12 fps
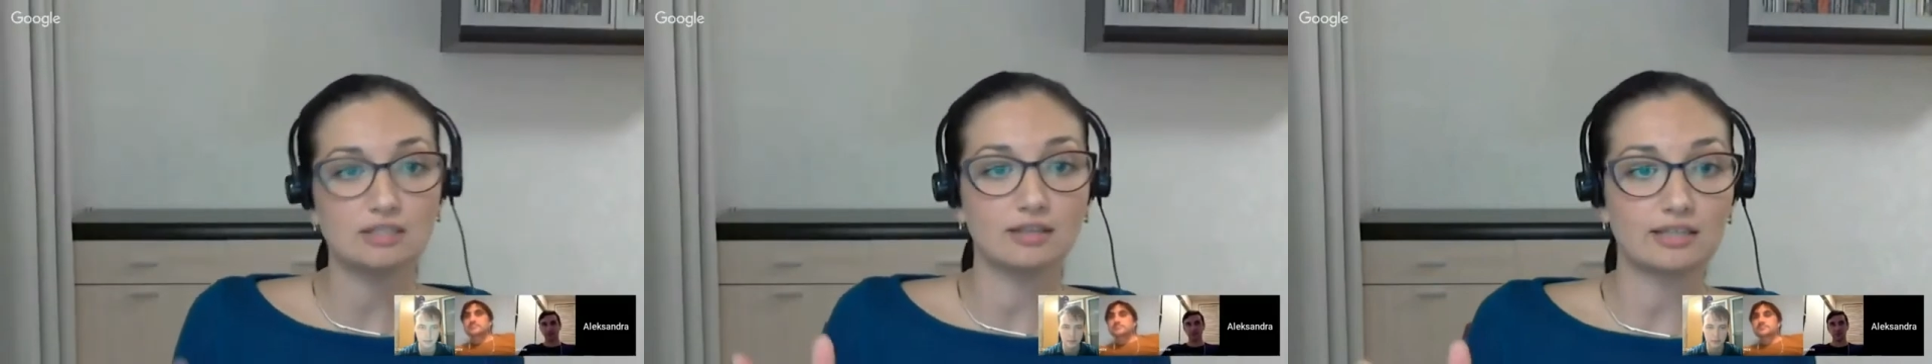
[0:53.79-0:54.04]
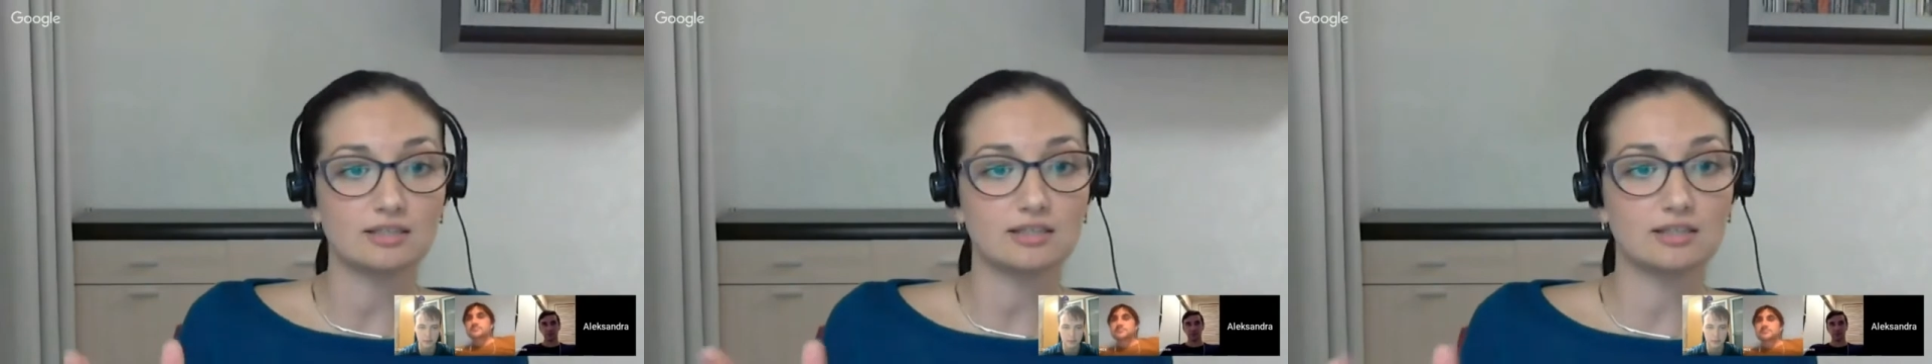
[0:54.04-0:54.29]

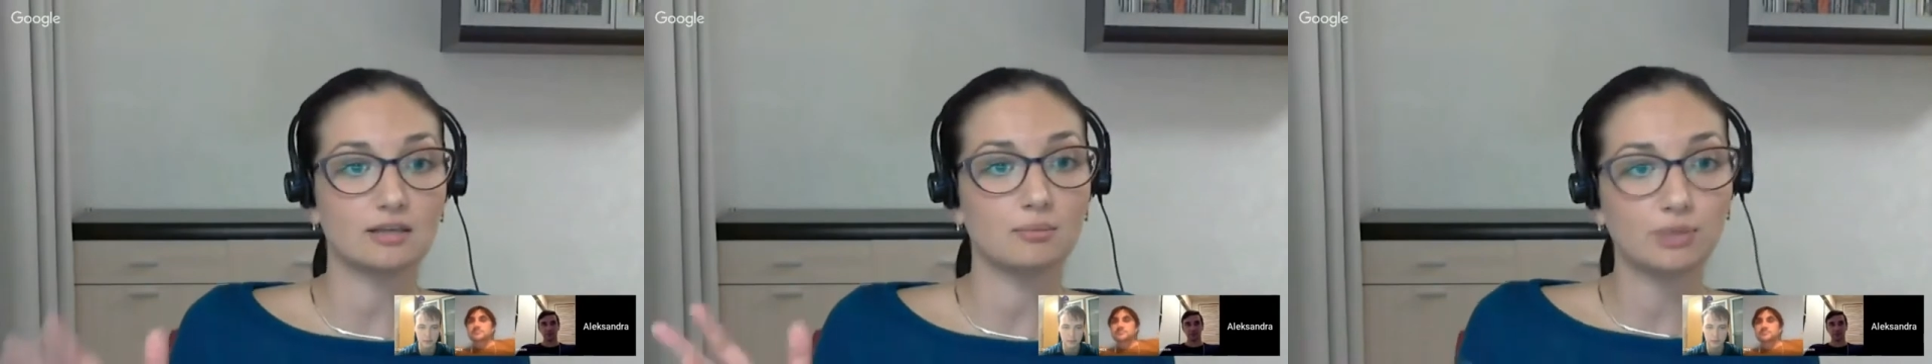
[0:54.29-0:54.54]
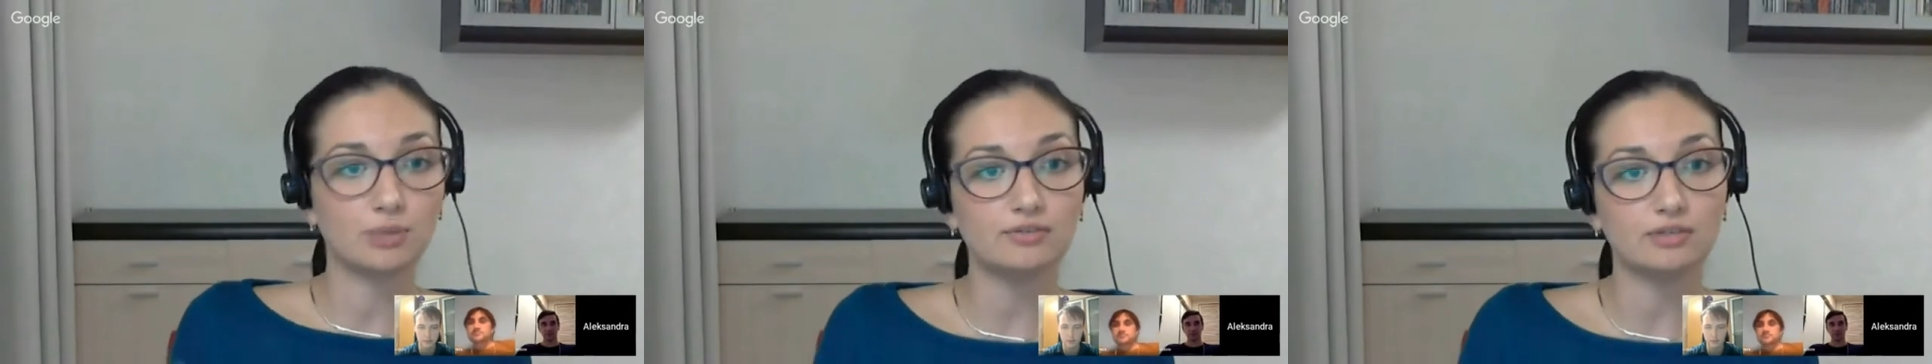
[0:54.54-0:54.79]
let's
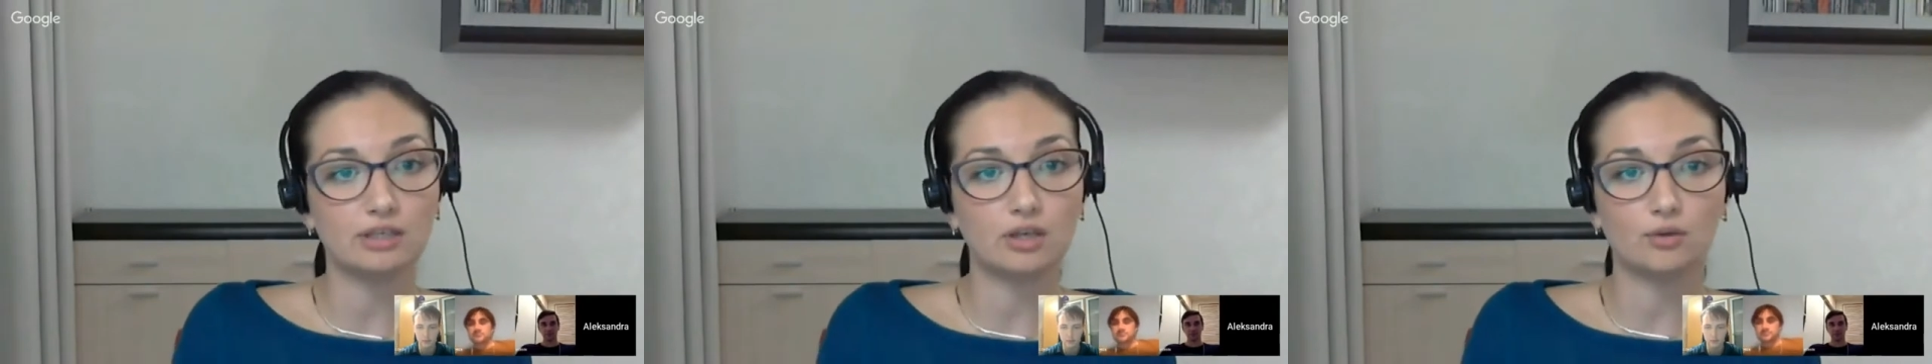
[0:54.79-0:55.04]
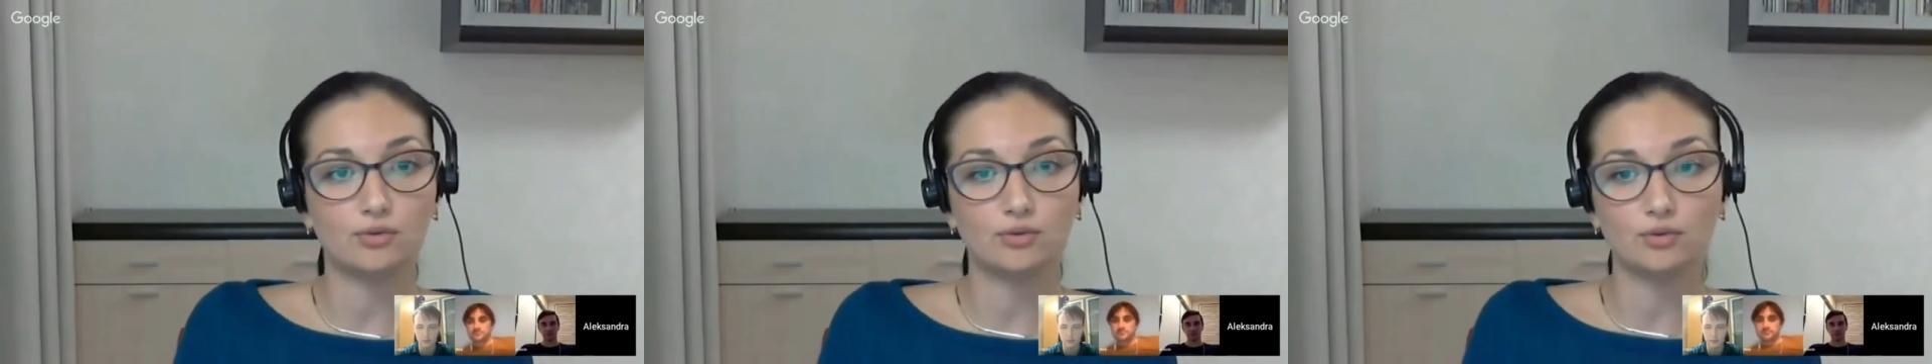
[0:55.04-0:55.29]
briefly
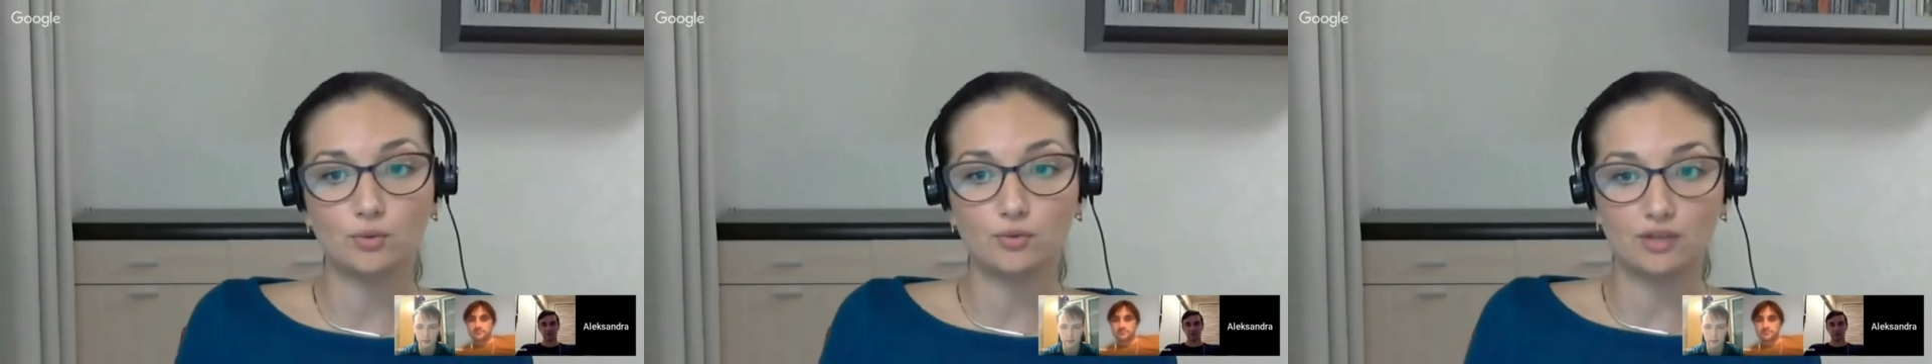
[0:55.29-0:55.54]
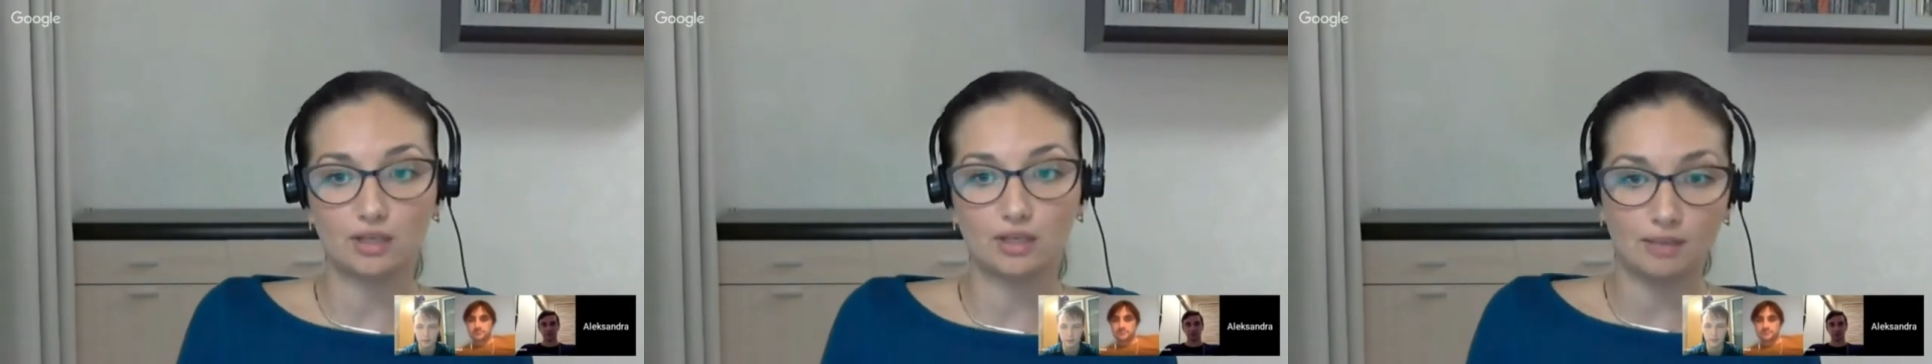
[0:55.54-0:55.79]
go through
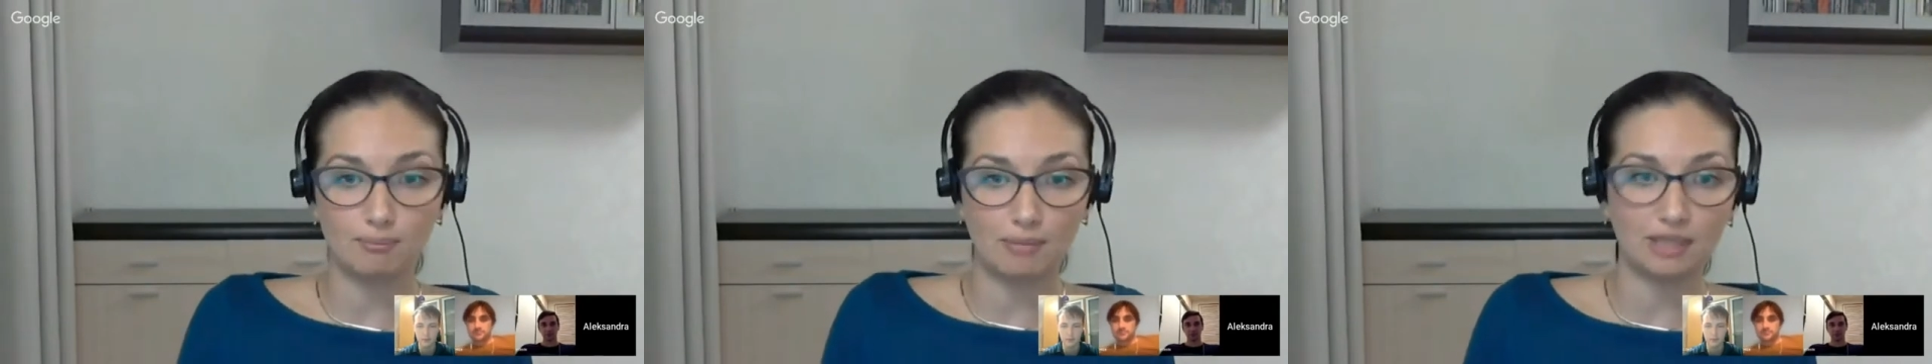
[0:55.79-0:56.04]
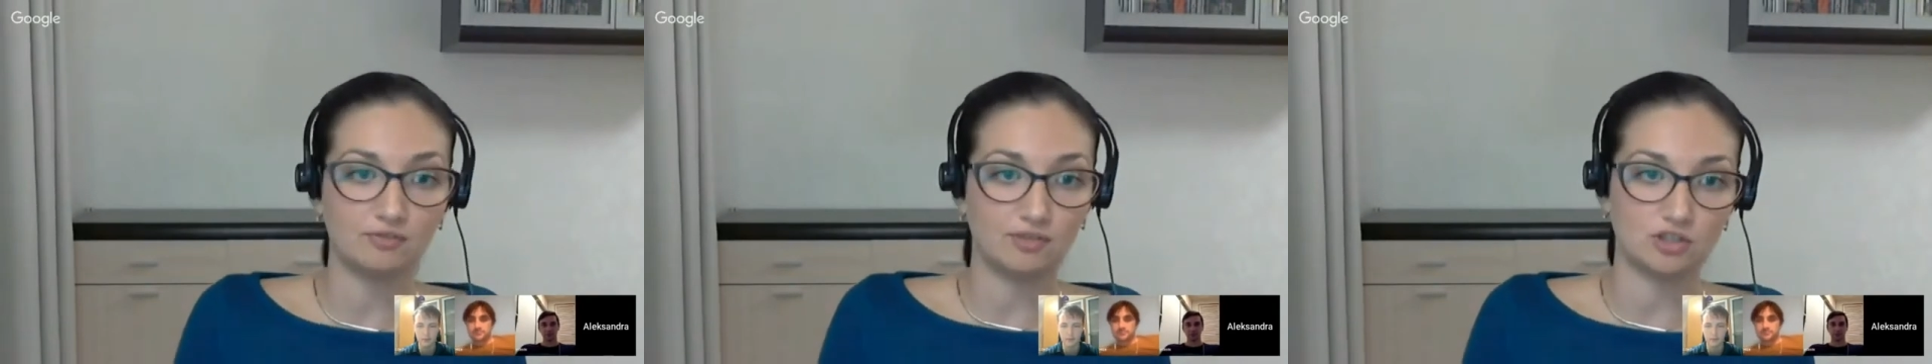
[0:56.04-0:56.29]
the
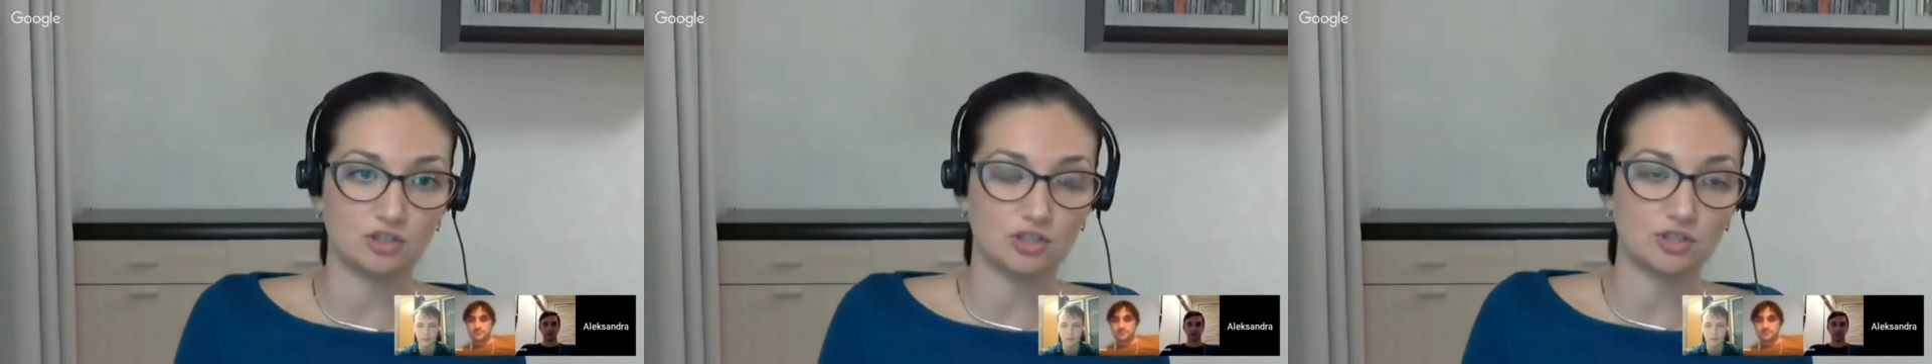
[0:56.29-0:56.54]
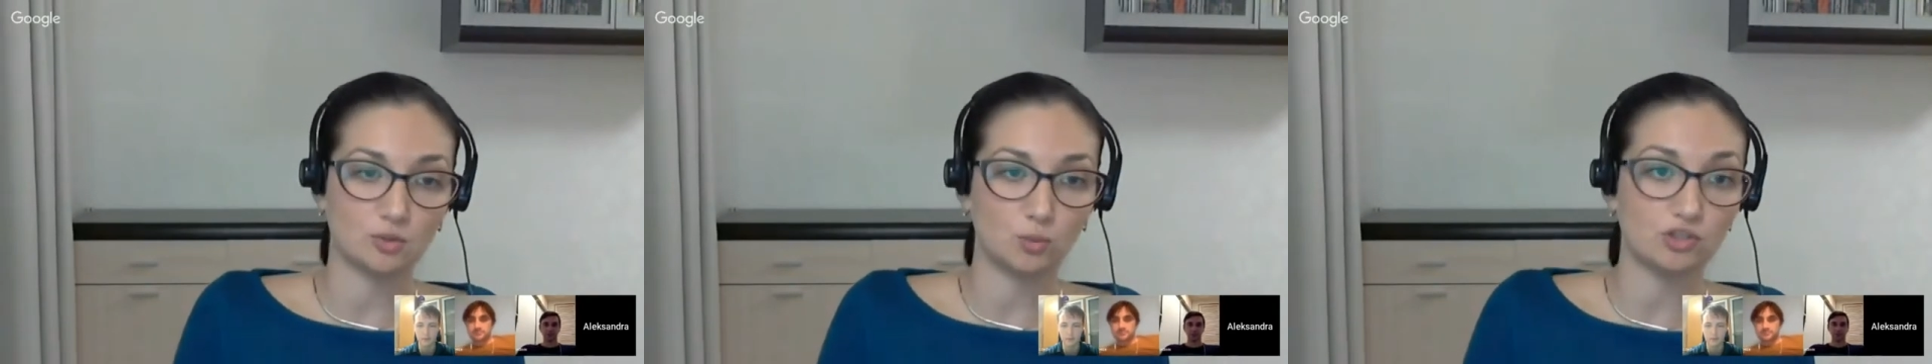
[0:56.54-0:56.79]
main
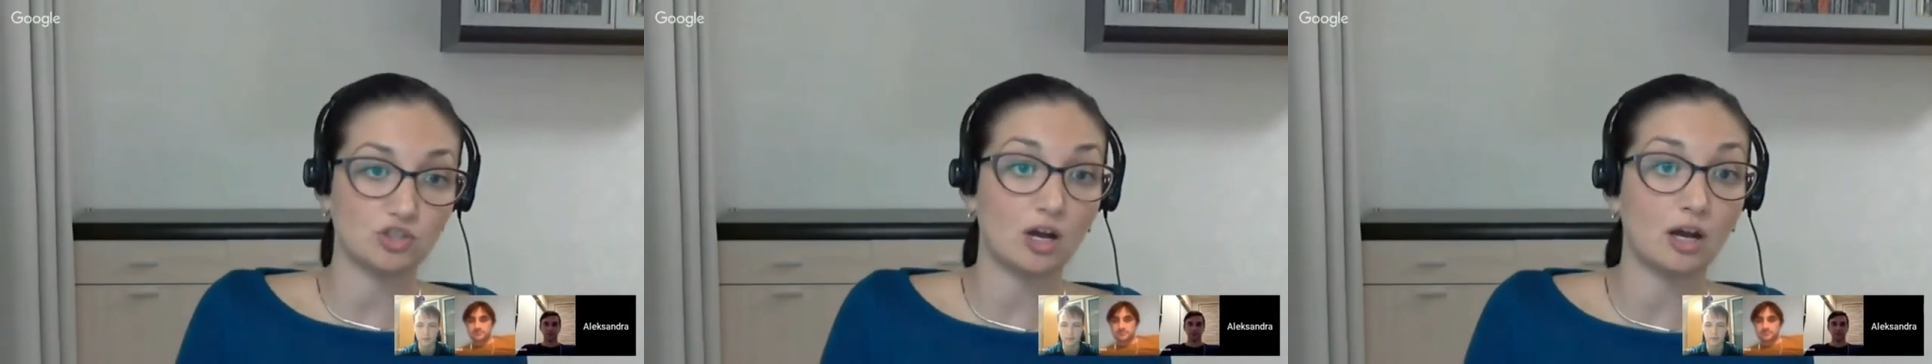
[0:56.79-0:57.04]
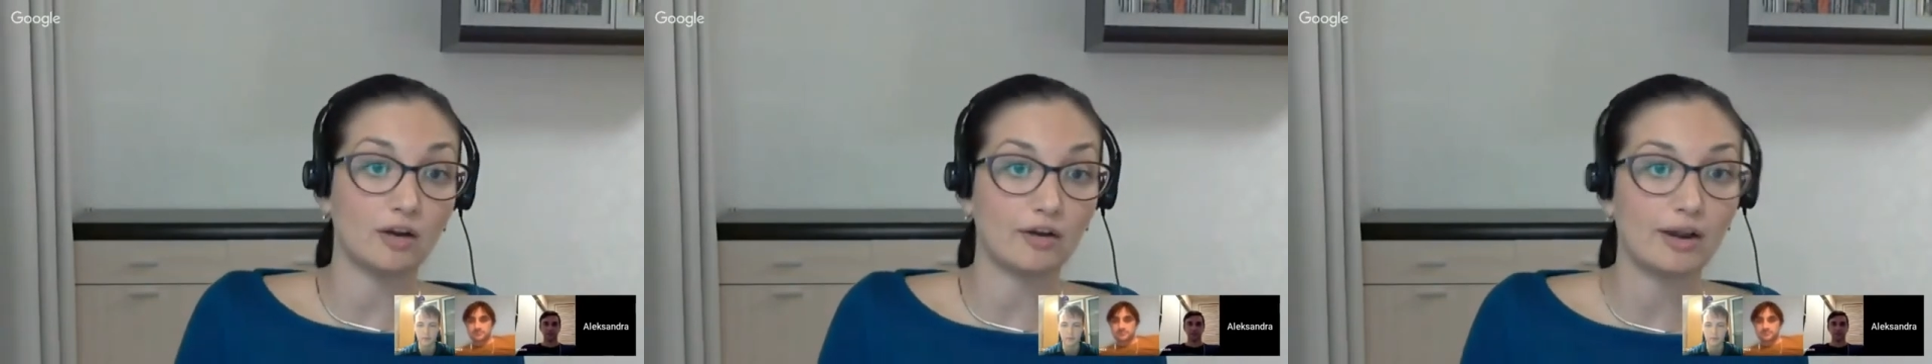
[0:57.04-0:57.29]
features, which
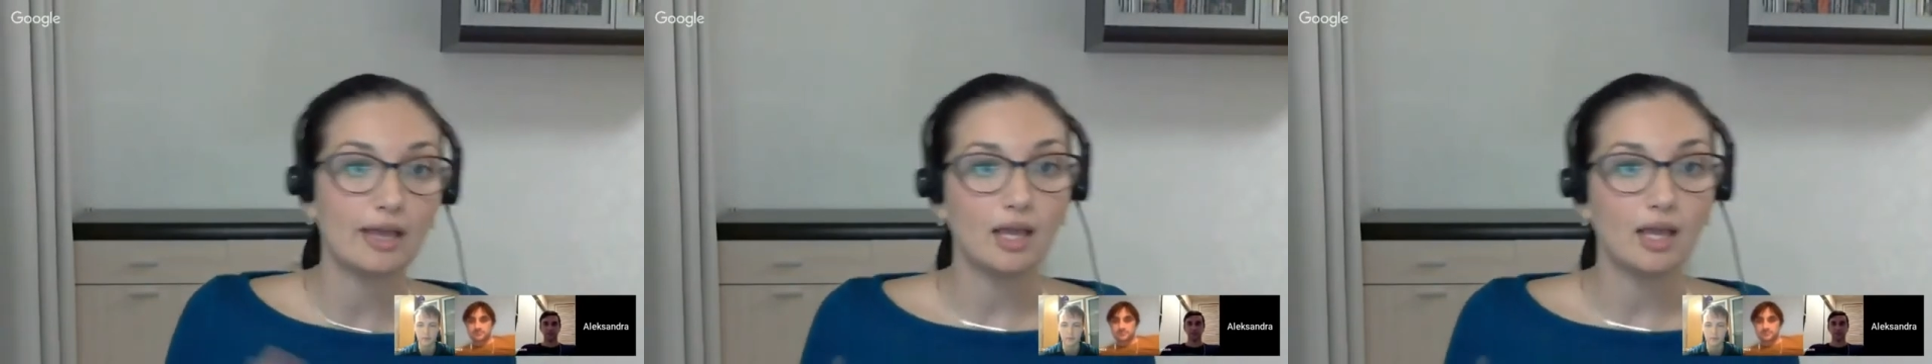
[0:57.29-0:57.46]
are